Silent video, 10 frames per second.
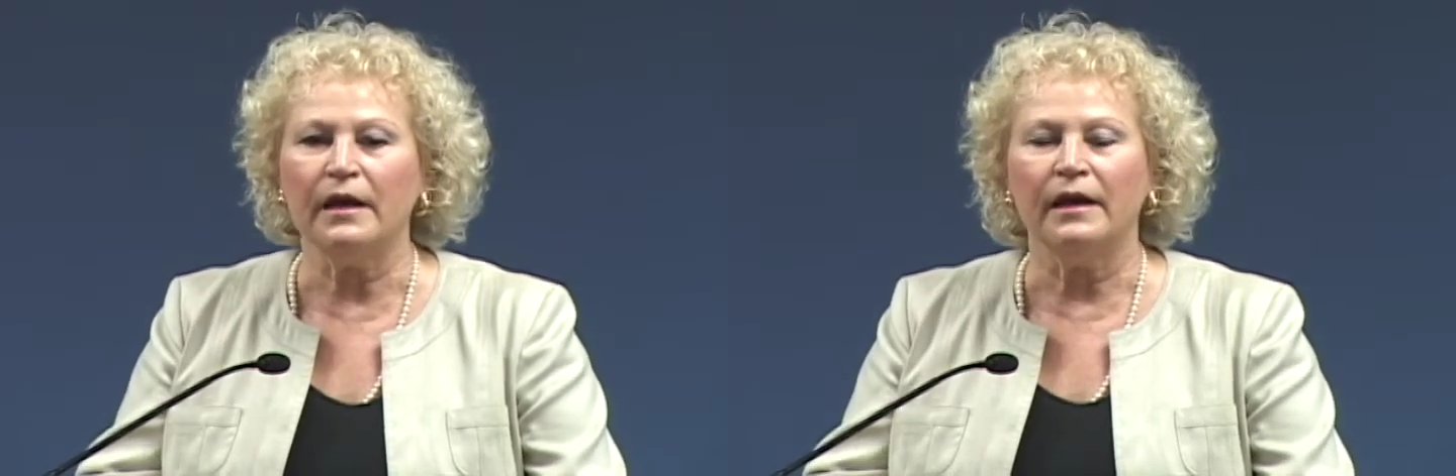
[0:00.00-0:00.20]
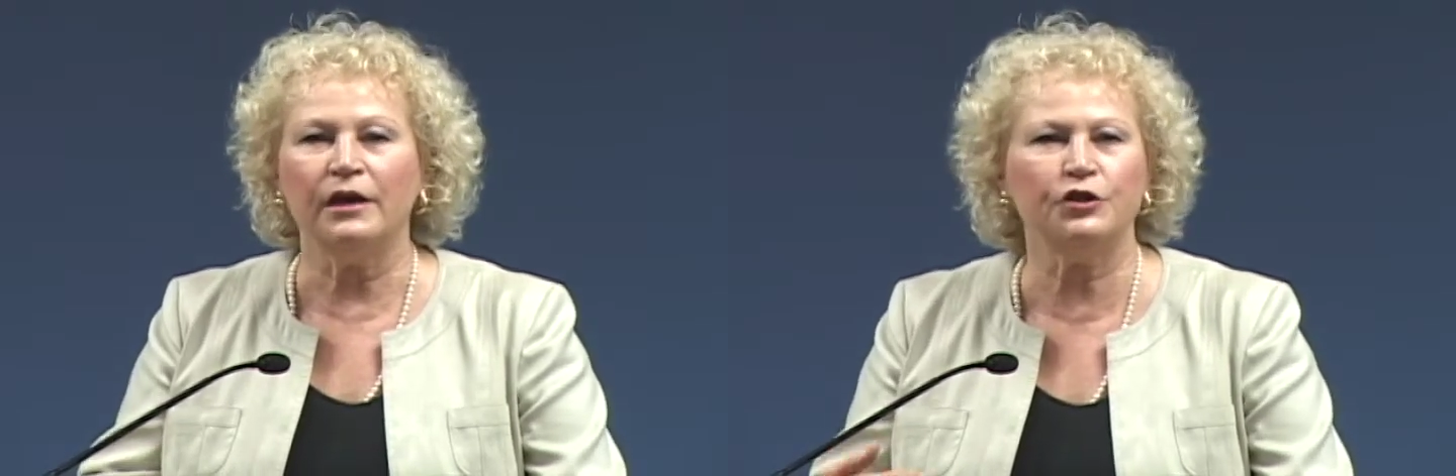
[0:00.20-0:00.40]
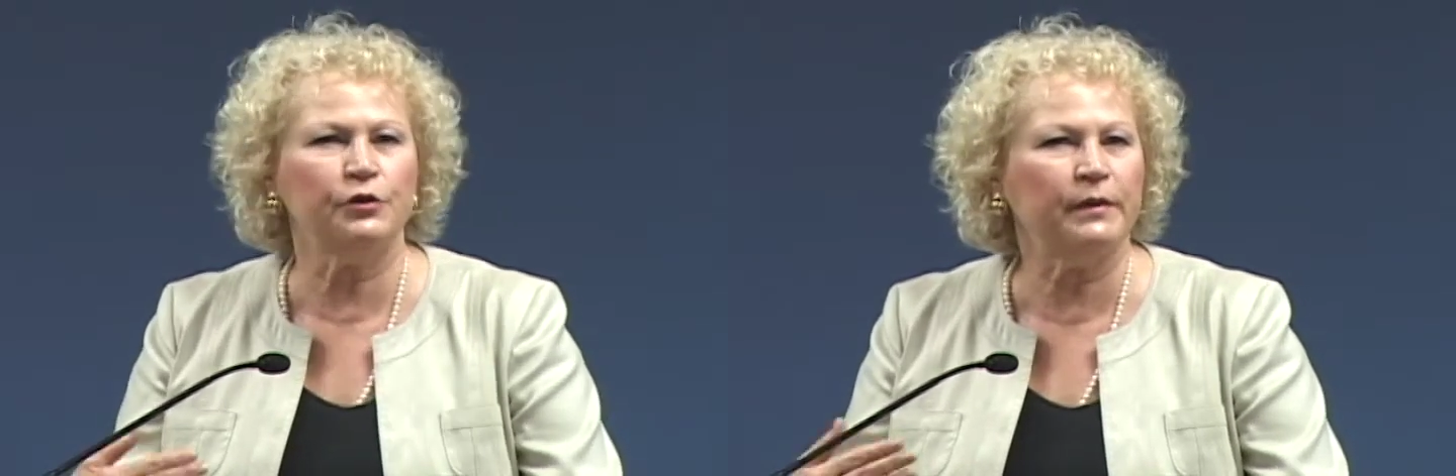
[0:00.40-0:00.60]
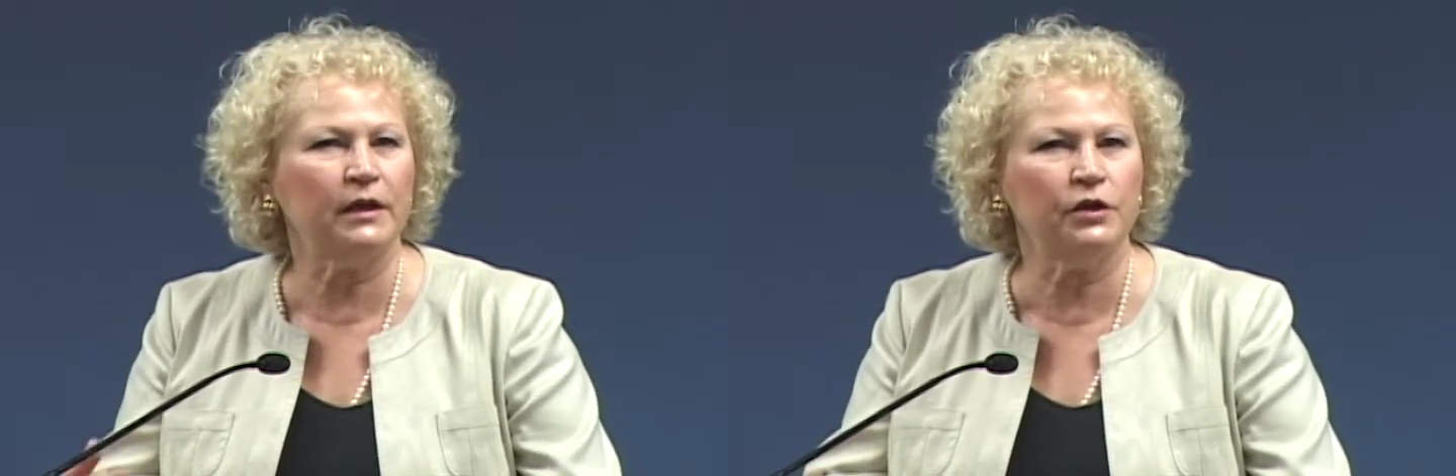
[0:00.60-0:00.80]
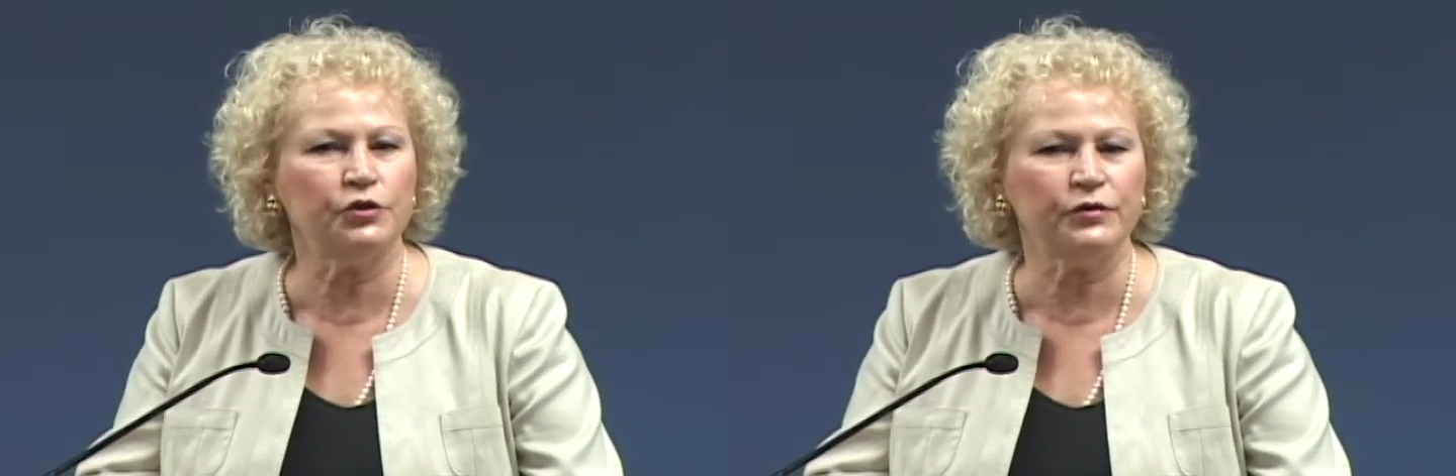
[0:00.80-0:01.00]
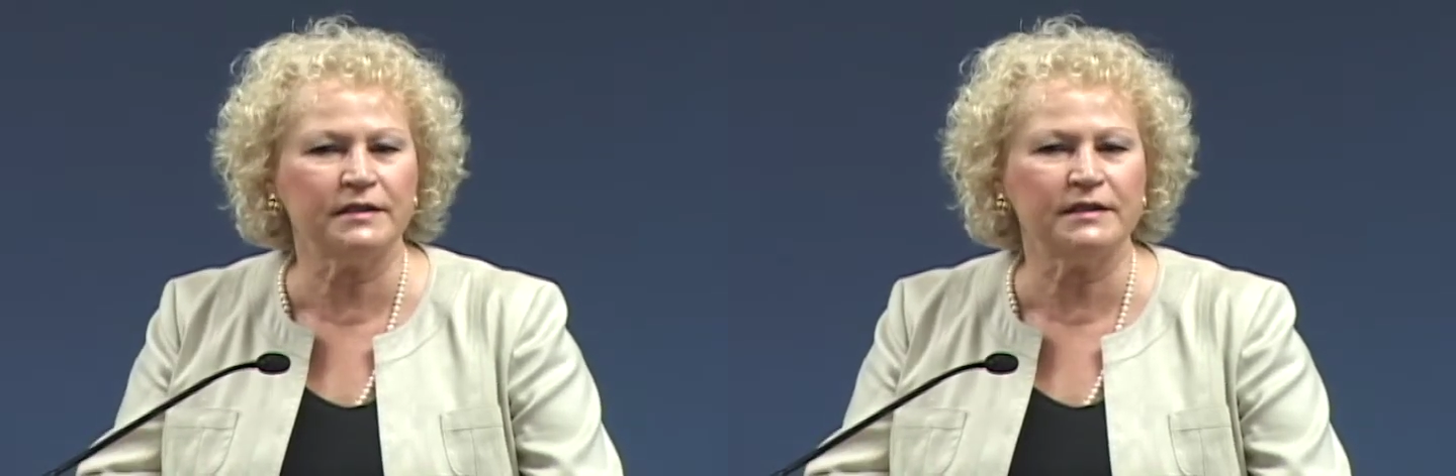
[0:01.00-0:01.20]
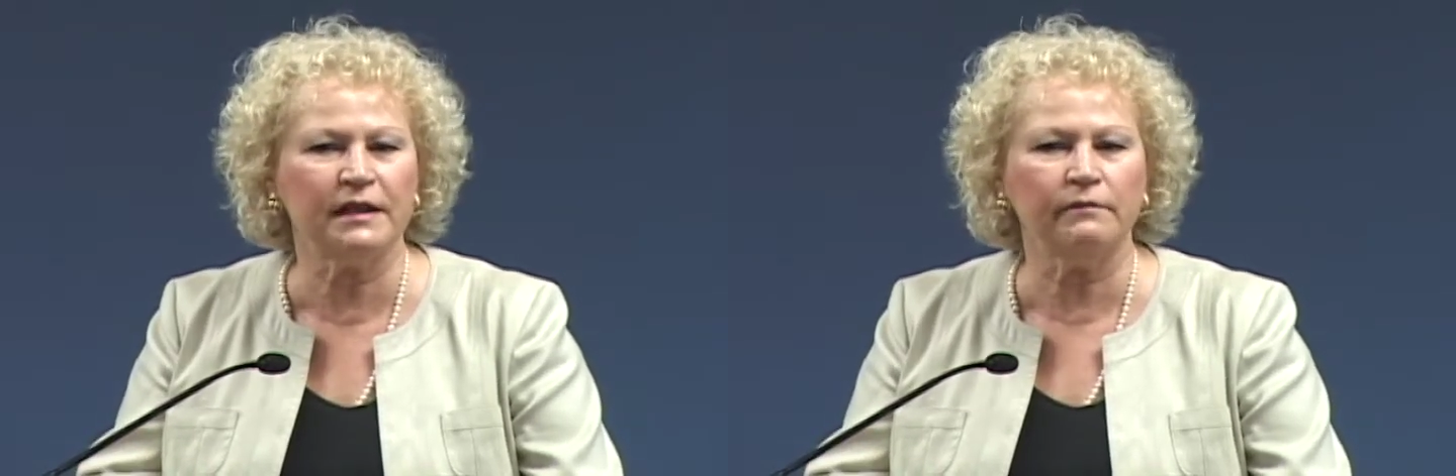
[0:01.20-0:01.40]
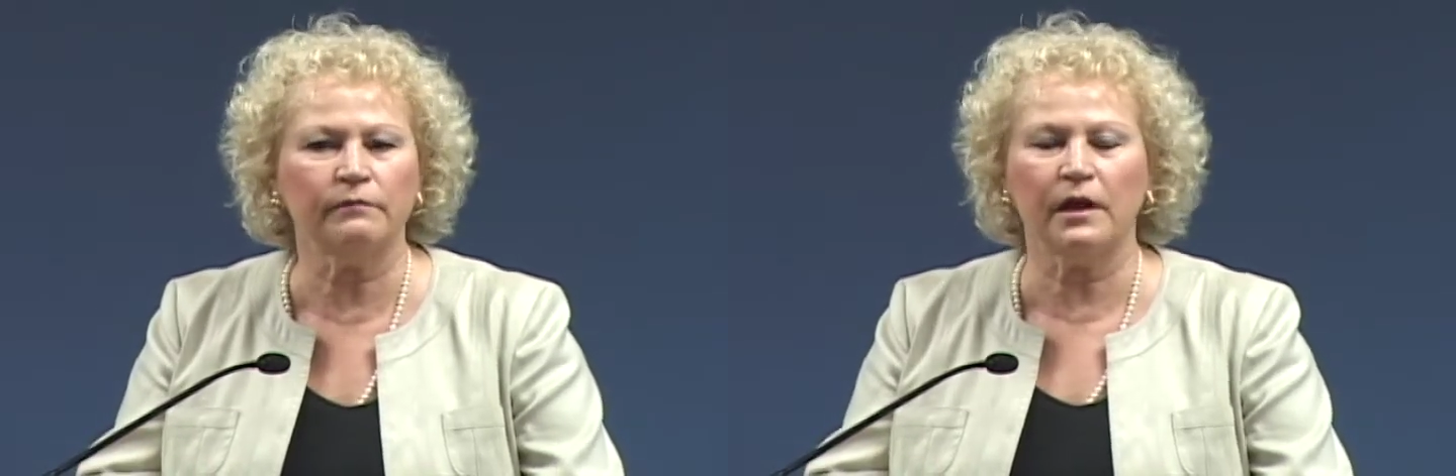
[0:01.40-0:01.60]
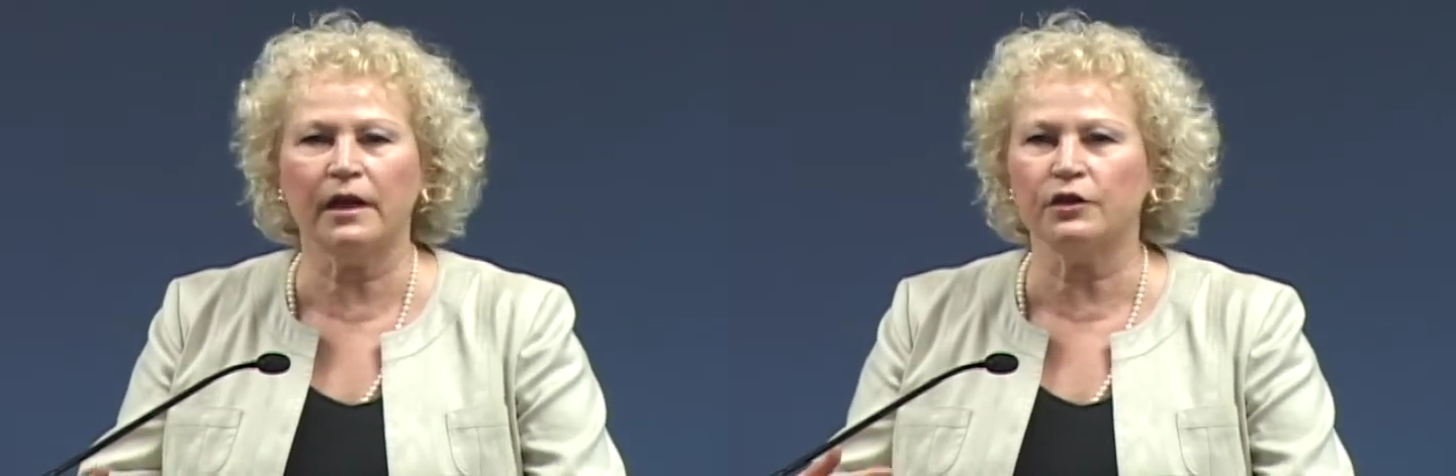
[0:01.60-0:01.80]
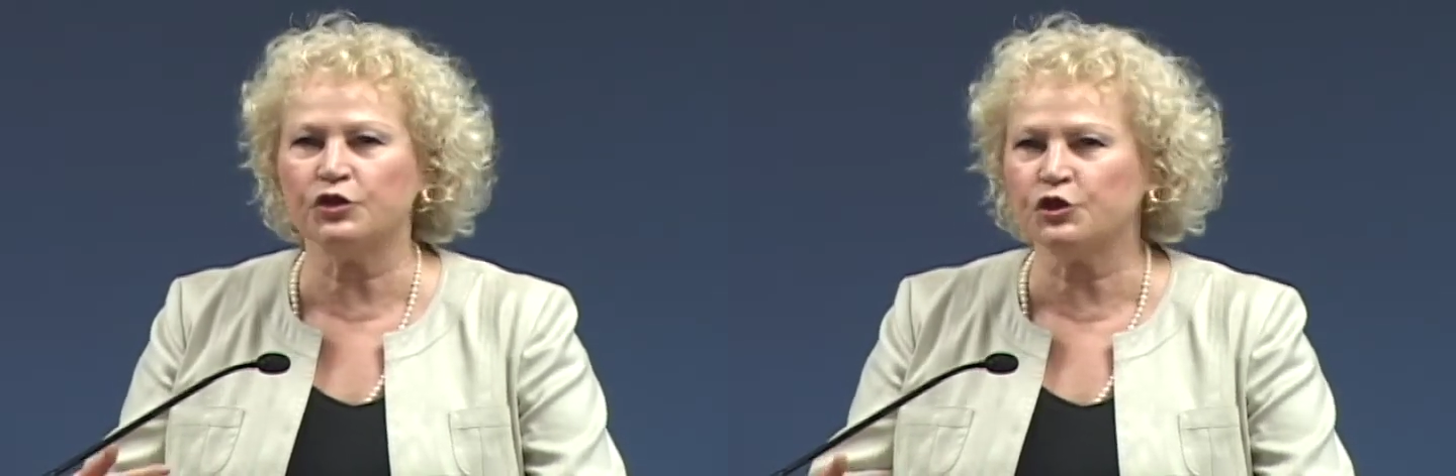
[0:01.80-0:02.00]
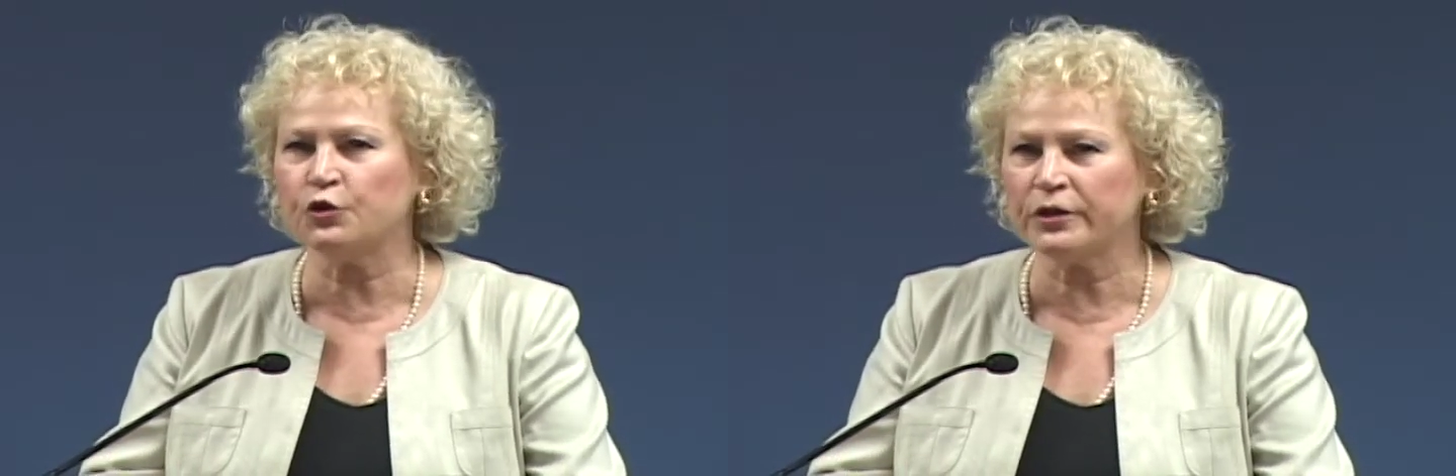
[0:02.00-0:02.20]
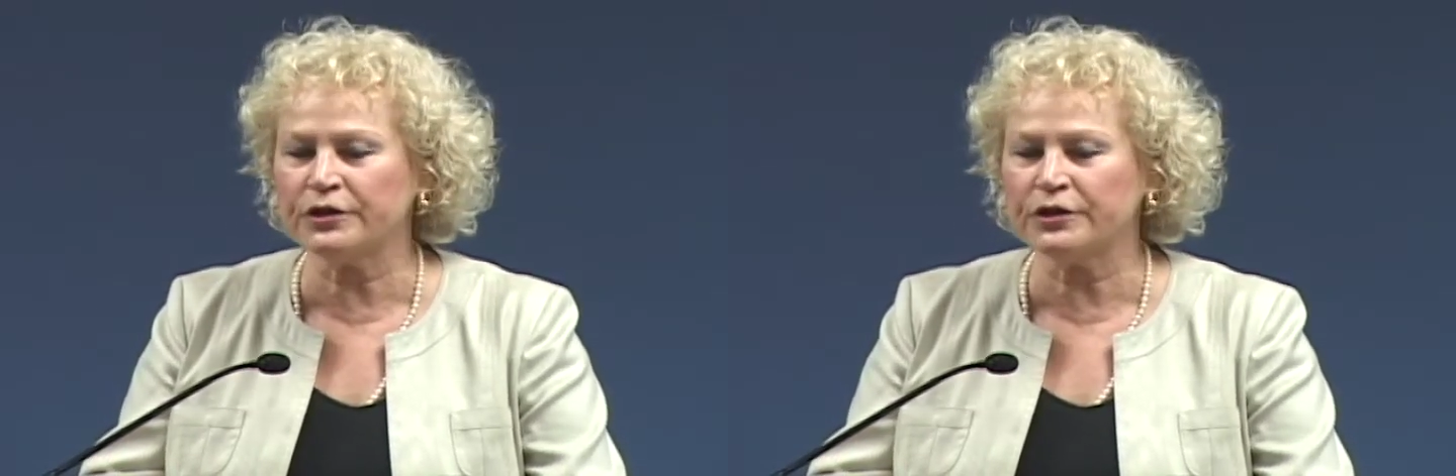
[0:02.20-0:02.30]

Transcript: It should be interesting and a short